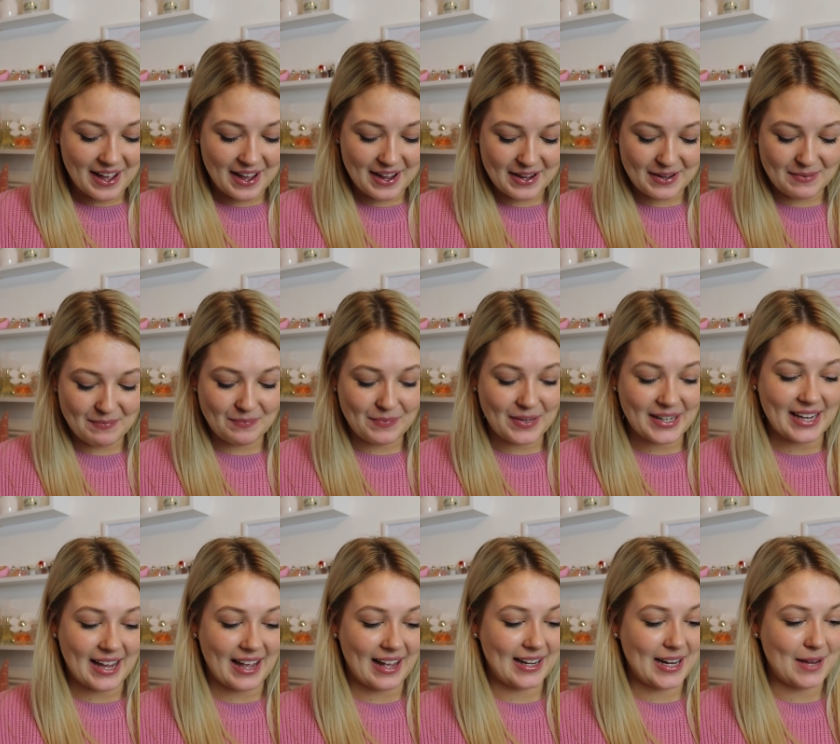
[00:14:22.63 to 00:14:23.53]
But
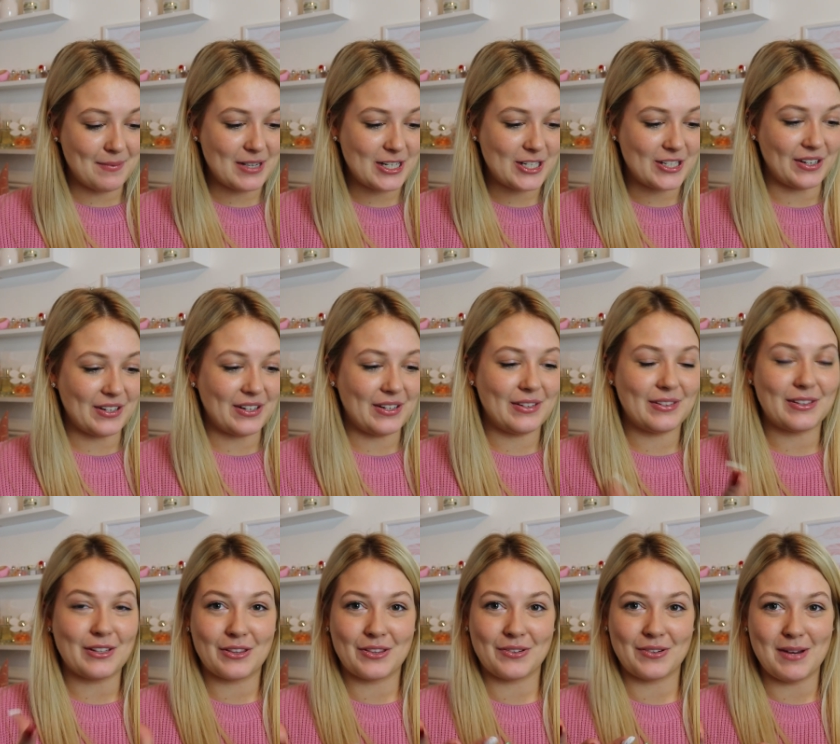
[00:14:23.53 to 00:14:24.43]
yeah, let me show you
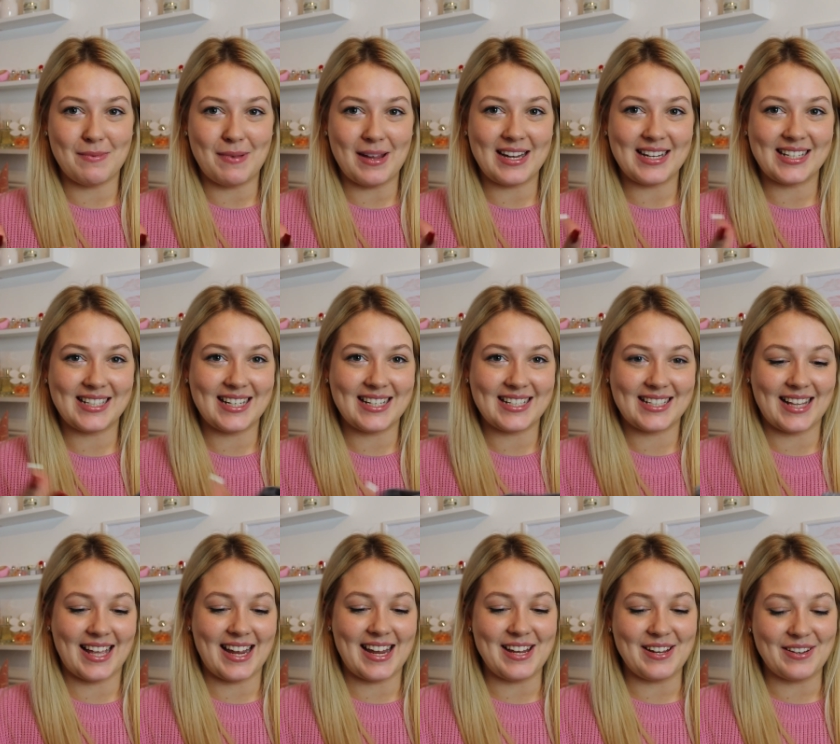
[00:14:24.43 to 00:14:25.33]
the three pieces
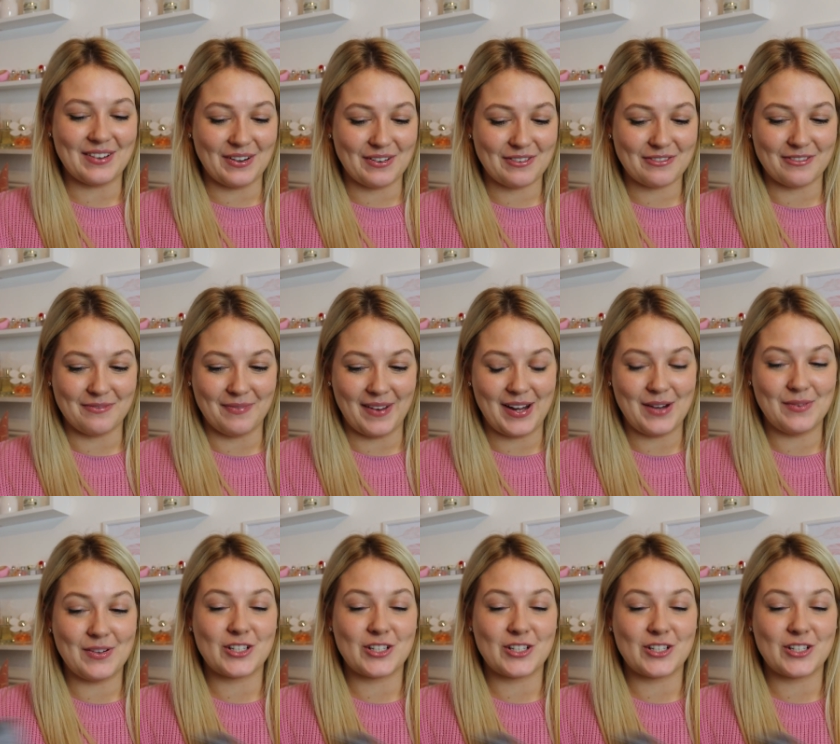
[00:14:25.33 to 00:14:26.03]
that he got for me,